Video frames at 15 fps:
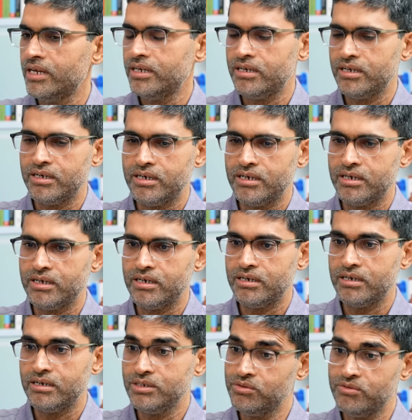and
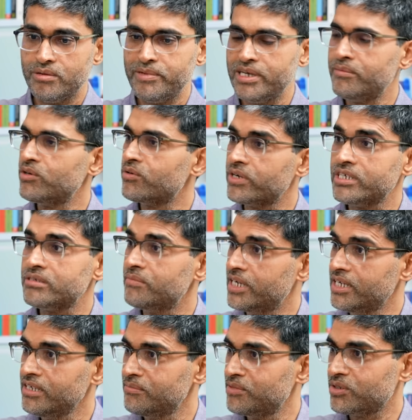uh, you will be able to raise
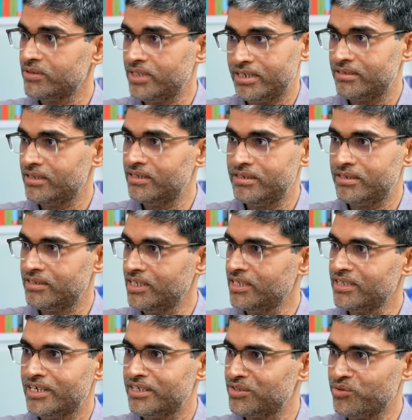money because that's the other
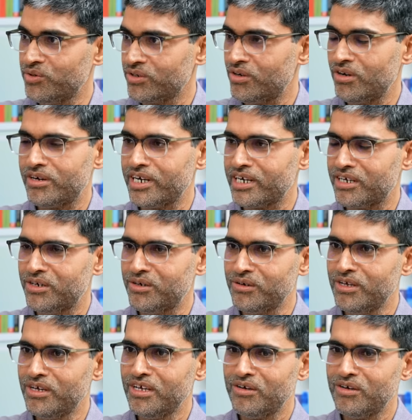thing that is going on right now.